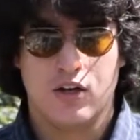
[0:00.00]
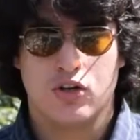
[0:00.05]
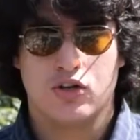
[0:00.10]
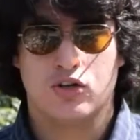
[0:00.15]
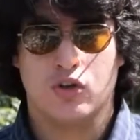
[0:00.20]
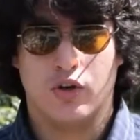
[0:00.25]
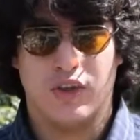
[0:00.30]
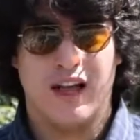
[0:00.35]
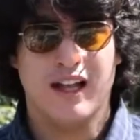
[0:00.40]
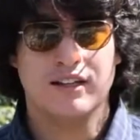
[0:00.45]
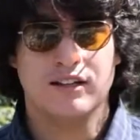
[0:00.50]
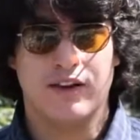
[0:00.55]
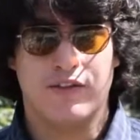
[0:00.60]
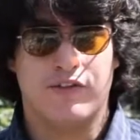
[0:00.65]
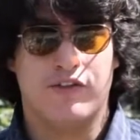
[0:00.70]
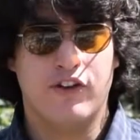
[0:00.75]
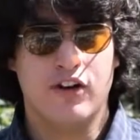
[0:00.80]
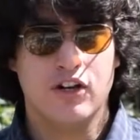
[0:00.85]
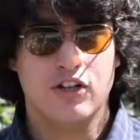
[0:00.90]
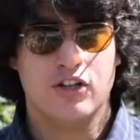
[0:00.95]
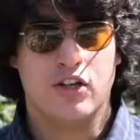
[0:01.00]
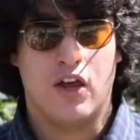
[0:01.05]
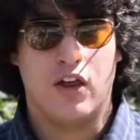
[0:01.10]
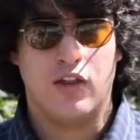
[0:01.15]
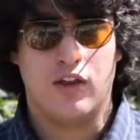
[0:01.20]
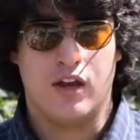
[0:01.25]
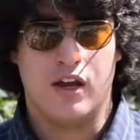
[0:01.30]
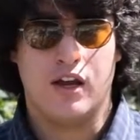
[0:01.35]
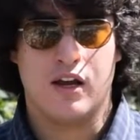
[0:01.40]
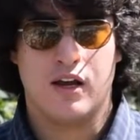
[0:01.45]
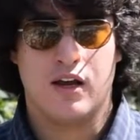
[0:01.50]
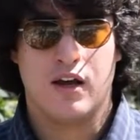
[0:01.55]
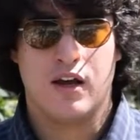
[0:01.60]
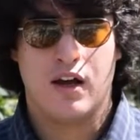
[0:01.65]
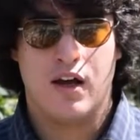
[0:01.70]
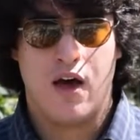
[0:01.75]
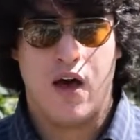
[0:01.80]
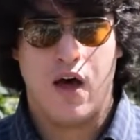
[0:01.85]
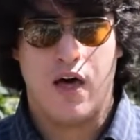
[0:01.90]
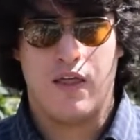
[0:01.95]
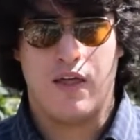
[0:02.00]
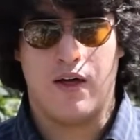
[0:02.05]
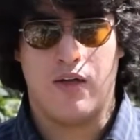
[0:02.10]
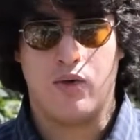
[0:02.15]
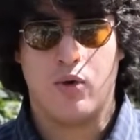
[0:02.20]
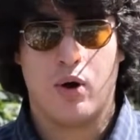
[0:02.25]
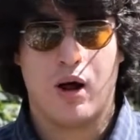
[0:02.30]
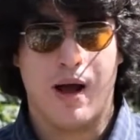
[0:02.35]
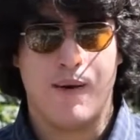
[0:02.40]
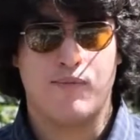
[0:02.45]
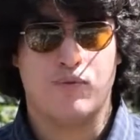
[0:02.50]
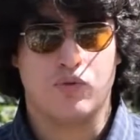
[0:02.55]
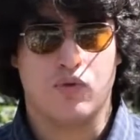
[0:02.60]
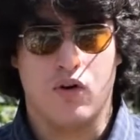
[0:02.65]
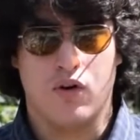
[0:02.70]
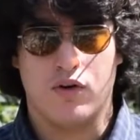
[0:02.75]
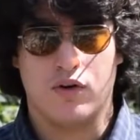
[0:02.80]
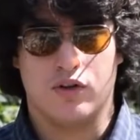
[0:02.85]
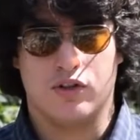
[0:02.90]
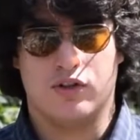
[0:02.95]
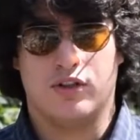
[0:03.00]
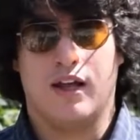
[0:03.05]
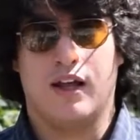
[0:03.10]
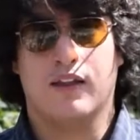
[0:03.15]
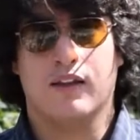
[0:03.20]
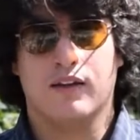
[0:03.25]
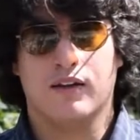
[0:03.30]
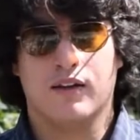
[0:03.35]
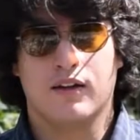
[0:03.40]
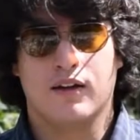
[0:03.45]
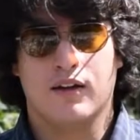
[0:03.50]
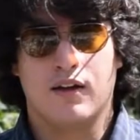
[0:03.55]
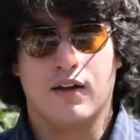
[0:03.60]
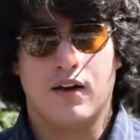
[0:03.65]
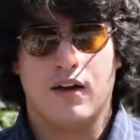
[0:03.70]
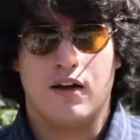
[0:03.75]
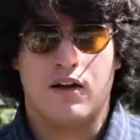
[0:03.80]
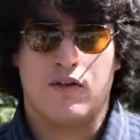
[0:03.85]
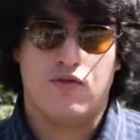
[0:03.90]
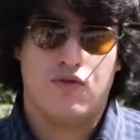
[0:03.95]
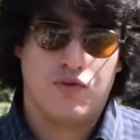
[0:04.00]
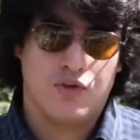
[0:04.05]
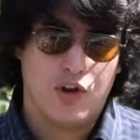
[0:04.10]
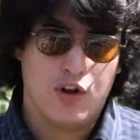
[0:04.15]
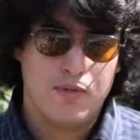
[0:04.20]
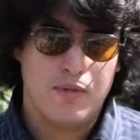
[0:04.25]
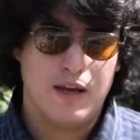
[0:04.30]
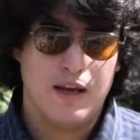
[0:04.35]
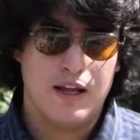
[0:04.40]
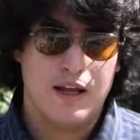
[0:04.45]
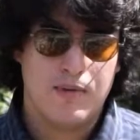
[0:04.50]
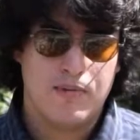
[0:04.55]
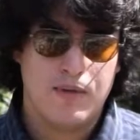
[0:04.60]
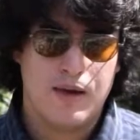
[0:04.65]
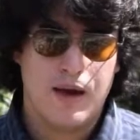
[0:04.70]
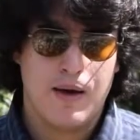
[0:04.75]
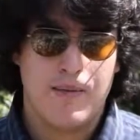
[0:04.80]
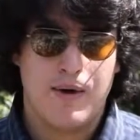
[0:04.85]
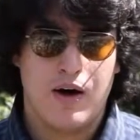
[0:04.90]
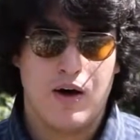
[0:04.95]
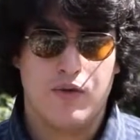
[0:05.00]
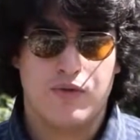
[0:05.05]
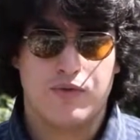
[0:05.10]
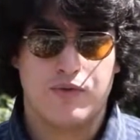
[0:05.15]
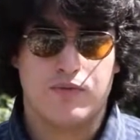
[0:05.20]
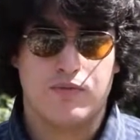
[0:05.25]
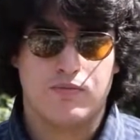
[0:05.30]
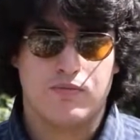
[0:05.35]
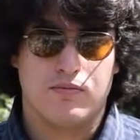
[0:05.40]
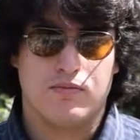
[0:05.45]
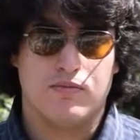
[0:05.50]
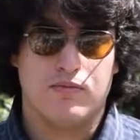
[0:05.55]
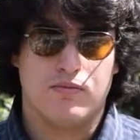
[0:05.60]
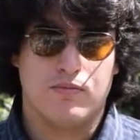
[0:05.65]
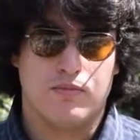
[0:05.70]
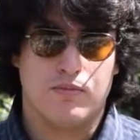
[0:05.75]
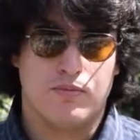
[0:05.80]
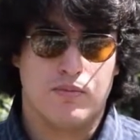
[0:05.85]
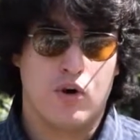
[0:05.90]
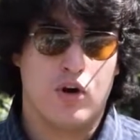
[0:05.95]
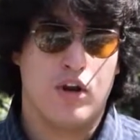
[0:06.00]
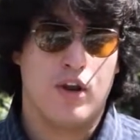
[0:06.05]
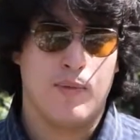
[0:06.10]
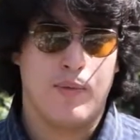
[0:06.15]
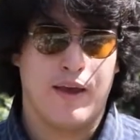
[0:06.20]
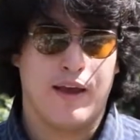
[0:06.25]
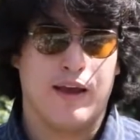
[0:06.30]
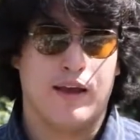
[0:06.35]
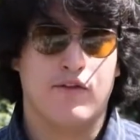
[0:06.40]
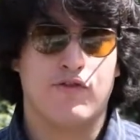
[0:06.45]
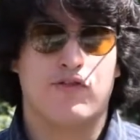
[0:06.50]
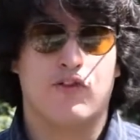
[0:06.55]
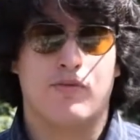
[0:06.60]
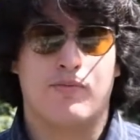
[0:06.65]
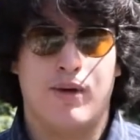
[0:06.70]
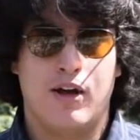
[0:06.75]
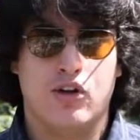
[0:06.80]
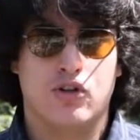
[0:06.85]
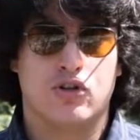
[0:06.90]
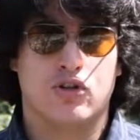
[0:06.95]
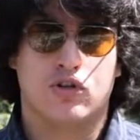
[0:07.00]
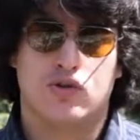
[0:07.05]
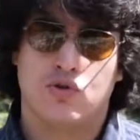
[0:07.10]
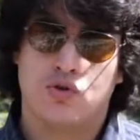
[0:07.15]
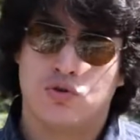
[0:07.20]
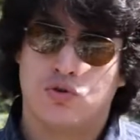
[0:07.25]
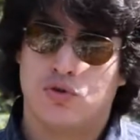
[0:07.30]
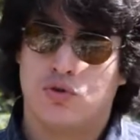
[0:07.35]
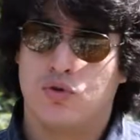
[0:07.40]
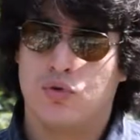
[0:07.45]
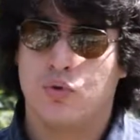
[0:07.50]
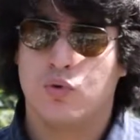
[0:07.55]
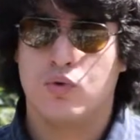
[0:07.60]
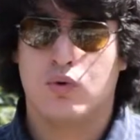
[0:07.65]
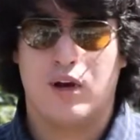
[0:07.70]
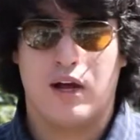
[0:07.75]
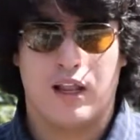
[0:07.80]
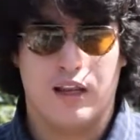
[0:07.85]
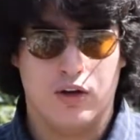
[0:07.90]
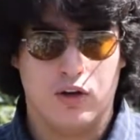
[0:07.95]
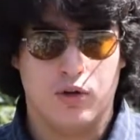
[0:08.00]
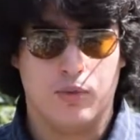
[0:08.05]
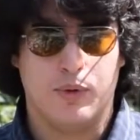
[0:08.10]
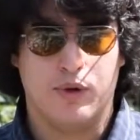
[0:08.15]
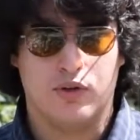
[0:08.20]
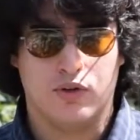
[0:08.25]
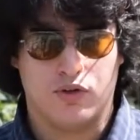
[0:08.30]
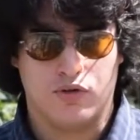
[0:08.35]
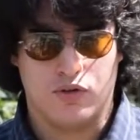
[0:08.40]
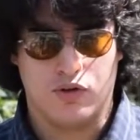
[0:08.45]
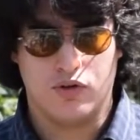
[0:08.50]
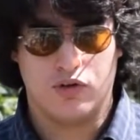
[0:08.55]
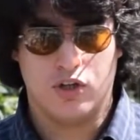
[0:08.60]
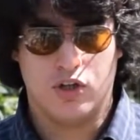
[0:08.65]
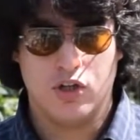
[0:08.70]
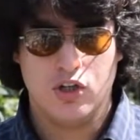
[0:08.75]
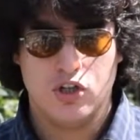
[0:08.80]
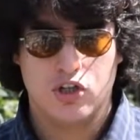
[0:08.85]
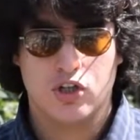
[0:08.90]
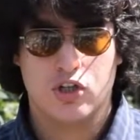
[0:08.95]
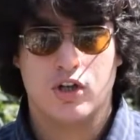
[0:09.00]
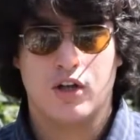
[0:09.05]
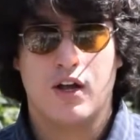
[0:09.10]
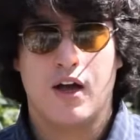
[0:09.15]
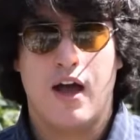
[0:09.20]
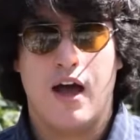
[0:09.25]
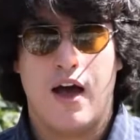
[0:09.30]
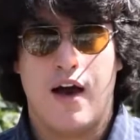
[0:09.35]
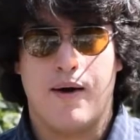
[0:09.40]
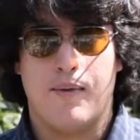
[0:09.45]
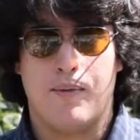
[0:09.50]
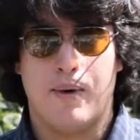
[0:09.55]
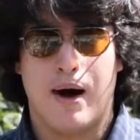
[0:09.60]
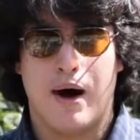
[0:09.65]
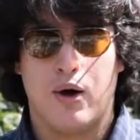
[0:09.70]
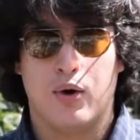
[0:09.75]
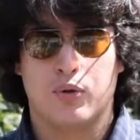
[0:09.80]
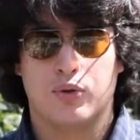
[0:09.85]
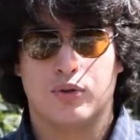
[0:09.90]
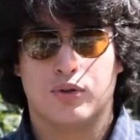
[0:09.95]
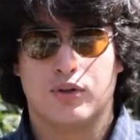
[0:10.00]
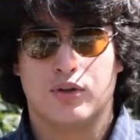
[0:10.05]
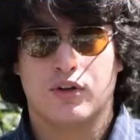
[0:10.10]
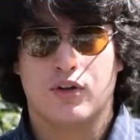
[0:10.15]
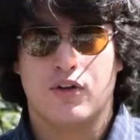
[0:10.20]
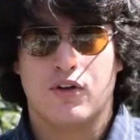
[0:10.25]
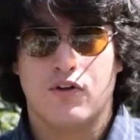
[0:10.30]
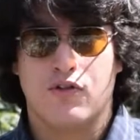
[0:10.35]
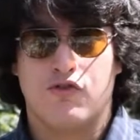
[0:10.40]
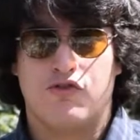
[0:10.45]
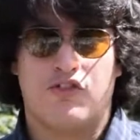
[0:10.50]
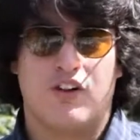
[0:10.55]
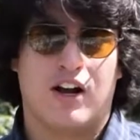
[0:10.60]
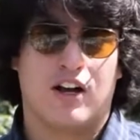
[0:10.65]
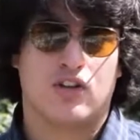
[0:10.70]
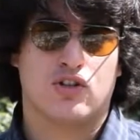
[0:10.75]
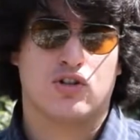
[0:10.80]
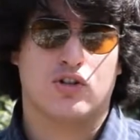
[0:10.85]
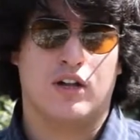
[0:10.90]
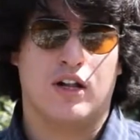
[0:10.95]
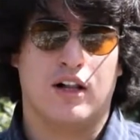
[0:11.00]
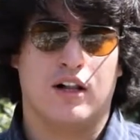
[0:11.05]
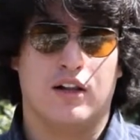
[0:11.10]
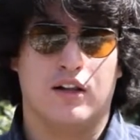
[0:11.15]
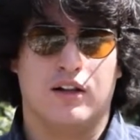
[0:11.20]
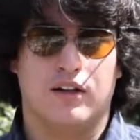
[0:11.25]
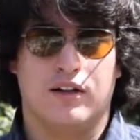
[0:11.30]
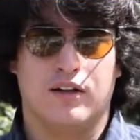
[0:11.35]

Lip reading: So that's the first thing that you have to understand. If you don't believe me about money being information, you should do a little bit of research about fractional